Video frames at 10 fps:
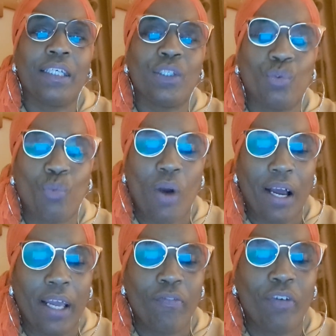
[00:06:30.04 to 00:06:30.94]
his
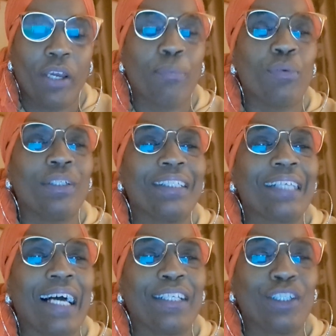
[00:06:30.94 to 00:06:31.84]
wife, Empress
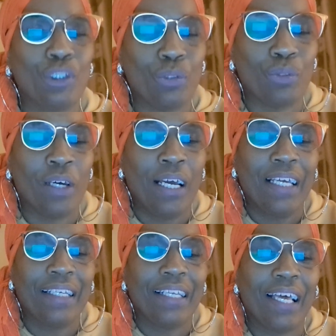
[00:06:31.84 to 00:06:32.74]
Tatu.
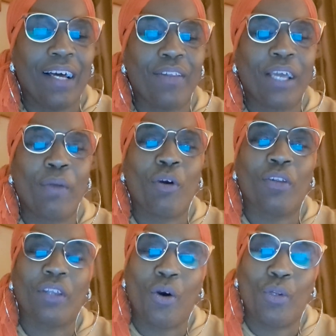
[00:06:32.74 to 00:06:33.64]
Now, they
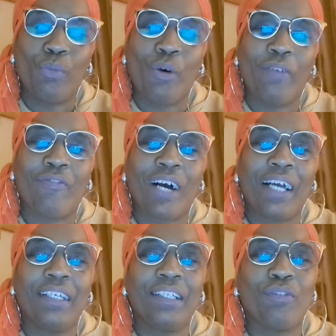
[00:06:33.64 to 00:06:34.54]
weren't the only one
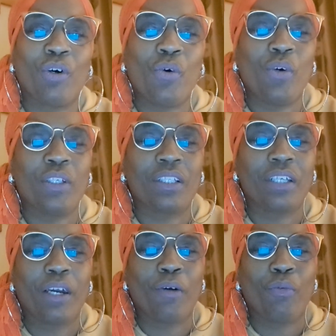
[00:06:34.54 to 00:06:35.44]
fighting. Of course,
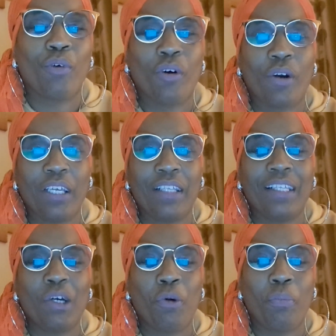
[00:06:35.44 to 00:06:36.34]
there were
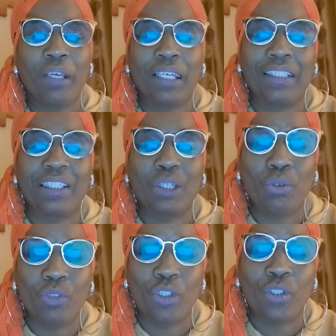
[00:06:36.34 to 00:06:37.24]
Ethiopian
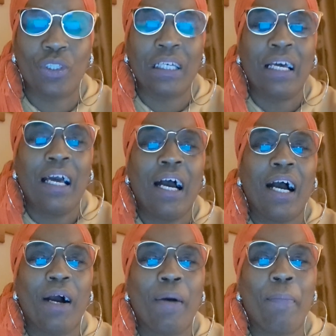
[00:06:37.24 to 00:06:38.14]
soldiers,
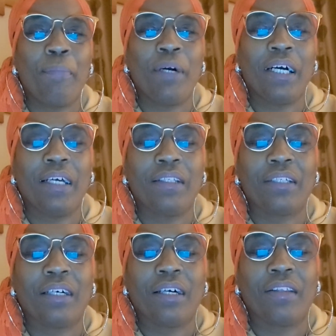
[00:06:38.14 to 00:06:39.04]
but
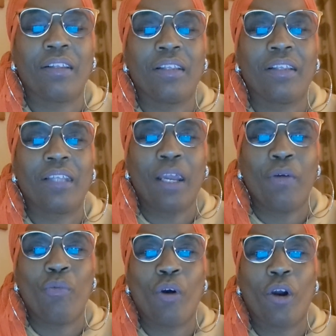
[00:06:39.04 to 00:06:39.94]
they
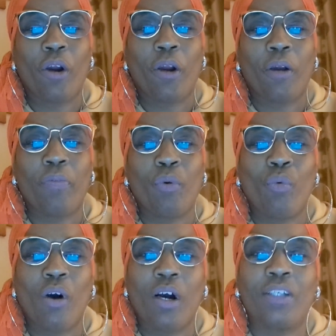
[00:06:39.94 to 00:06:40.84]
were the
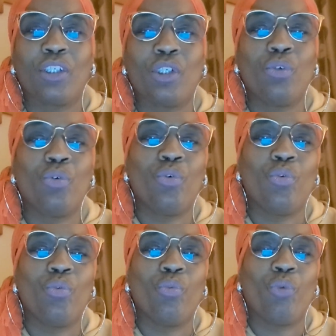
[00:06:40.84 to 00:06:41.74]
ones who